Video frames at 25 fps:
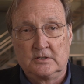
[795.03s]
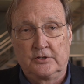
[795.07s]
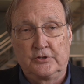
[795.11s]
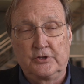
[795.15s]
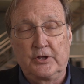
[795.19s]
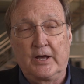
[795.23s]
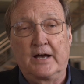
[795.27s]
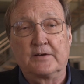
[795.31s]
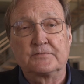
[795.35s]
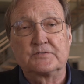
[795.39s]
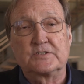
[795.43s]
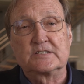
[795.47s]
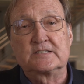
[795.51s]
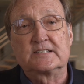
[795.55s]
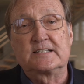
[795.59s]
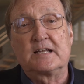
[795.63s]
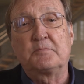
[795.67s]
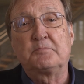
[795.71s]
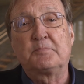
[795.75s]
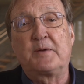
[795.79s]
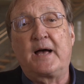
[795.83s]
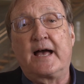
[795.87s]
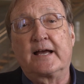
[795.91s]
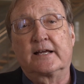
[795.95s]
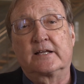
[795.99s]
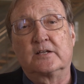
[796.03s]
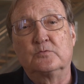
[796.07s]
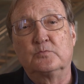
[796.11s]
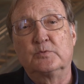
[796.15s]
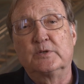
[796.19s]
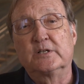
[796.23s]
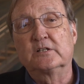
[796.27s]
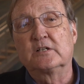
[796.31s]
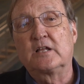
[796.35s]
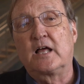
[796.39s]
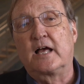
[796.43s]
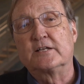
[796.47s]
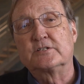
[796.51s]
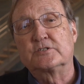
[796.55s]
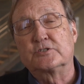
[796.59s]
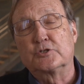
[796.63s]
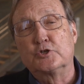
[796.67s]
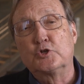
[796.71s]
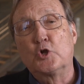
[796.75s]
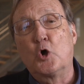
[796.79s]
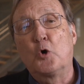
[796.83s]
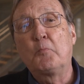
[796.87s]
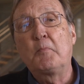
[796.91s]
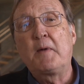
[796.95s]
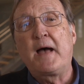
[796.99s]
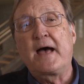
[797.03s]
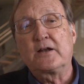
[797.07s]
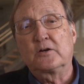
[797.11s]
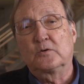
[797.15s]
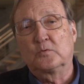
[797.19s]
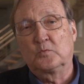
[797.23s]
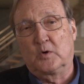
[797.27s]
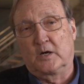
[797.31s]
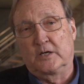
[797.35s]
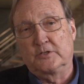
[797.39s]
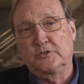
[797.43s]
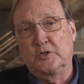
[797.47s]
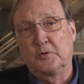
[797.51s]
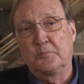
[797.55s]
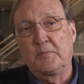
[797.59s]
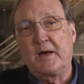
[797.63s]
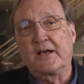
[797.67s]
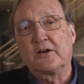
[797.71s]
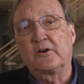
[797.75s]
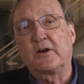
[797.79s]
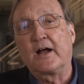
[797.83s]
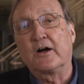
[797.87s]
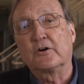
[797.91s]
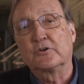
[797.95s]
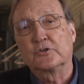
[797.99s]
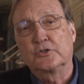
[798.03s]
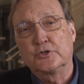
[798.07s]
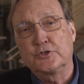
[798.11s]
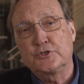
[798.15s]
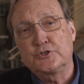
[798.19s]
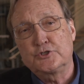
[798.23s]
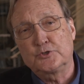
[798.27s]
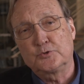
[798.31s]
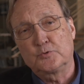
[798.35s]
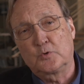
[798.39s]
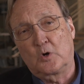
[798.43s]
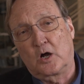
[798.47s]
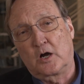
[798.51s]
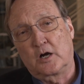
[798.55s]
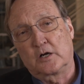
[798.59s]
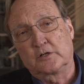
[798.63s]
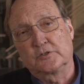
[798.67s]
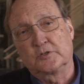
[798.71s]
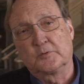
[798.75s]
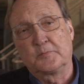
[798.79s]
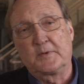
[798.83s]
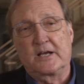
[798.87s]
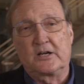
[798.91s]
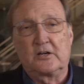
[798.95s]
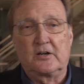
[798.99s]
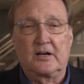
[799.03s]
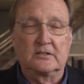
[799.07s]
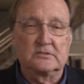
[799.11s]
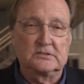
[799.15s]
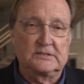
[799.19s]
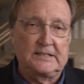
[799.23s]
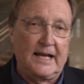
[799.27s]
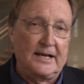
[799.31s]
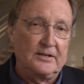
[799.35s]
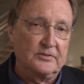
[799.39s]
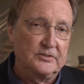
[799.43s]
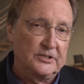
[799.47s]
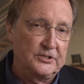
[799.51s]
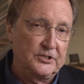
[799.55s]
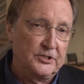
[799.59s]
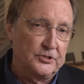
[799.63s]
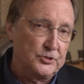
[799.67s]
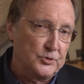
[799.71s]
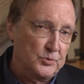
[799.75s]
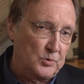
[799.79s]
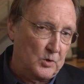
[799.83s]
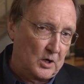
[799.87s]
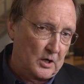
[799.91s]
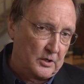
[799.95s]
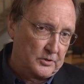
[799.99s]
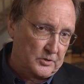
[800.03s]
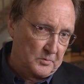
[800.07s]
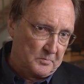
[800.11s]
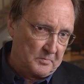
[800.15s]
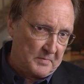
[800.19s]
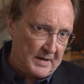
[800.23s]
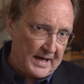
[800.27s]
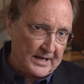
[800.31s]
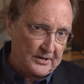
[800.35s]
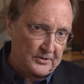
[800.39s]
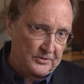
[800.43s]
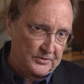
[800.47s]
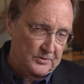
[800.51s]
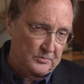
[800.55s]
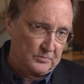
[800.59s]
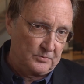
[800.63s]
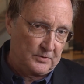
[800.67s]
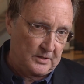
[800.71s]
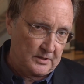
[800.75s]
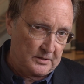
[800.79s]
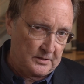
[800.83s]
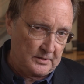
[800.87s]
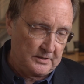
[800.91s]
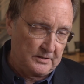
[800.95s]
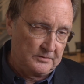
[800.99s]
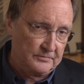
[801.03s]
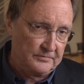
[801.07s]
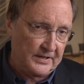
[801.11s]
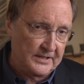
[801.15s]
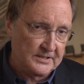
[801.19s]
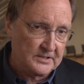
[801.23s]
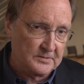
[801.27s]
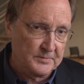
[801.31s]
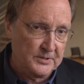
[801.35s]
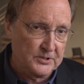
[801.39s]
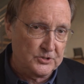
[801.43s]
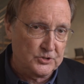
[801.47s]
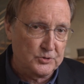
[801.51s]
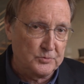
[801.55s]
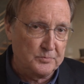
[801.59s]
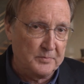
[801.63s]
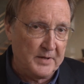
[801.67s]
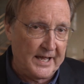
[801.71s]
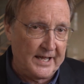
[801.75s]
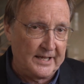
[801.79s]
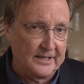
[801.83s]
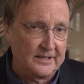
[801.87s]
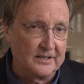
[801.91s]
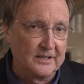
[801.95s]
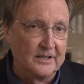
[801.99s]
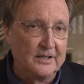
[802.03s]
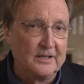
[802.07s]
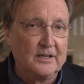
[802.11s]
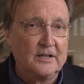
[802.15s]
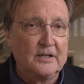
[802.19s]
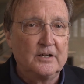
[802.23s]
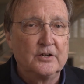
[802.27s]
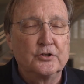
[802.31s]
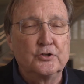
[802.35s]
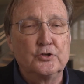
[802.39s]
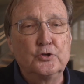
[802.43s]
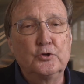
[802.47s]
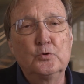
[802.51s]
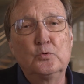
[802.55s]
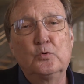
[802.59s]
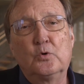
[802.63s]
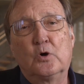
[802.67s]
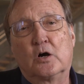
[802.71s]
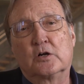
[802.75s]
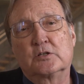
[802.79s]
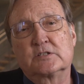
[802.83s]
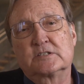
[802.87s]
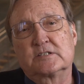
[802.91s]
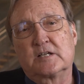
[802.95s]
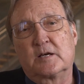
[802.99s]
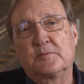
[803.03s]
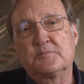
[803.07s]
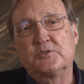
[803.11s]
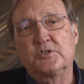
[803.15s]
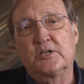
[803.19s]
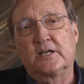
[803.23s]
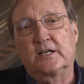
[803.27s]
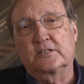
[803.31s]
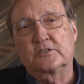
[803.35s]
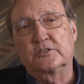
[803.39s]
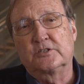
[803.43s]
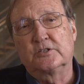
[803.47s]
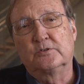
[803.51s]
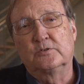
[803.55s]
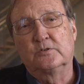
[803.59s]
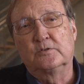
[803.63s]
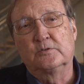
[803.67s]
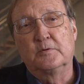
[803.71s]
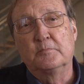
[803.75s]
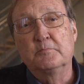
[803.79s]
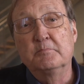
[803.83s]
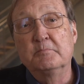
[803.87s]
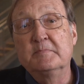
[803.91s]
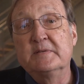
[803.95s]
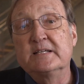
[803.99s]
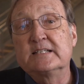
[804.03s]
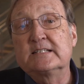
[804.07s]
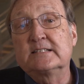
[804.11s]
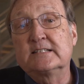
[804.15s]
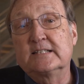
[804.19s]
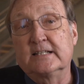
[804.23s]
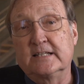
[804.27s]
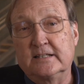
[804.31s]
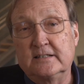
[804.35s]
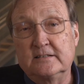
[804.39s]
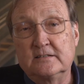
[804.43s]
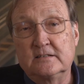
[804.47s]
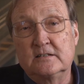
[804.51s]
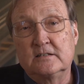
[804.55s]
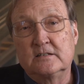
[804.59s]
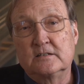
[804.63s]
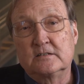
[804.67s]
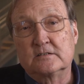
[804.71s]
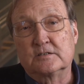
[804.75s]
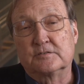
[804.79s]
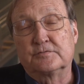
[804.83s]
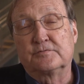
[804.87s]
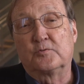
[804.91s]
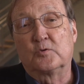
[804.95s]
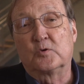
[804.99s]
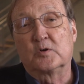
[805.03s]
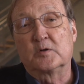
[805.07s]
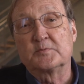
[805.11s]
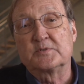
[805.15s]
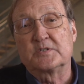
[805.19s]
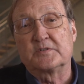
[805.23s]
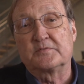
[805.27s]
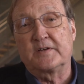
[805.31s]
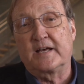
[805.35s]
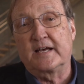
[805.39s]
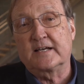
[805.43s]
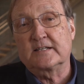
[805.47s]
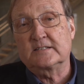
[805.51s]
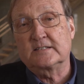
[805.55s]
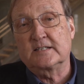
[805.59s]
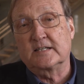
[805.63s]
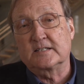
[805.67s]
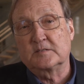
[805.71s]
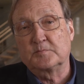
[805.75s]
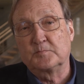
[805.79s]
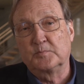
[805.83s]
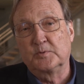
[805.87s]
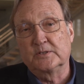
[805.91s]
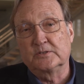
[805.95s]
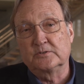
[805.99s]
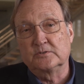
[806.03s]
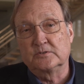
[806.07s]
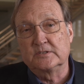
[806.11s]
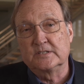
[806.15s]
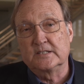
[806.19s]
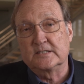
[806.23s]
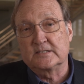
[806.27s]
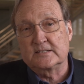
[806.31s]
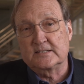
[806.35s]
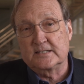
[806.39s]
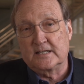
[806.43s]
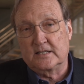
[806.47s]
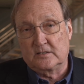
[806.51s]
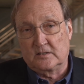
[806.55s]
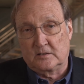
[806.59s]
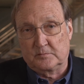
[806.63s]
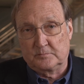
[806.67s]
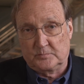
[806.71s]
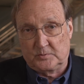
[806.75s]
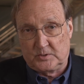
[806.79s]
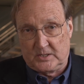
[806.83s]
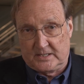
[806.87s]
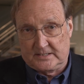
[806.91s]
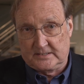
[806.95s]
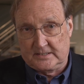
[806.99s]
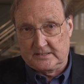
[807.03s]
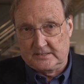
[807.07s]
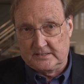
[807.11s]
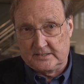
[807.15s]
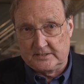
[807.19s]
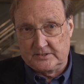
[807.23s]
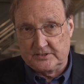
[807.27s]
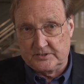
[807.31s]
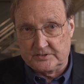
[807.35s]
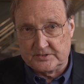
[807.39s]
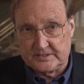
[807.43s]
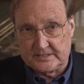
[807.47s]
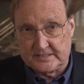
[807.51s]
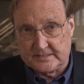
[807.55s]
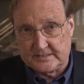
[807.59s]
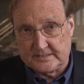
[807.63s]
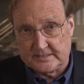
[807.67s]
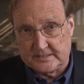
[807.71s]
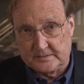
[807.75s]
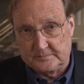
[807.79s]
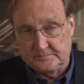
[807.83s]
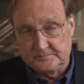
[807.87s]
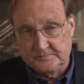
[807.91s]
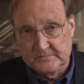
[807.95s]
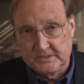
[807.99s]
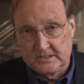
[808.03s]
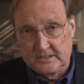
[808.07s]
You have to step back and realize no matter what, no matter how good you are, no matter how talented you are, no matter the uh, investments you make, you are subject to missing the forms of excess brittleness that are present in your system,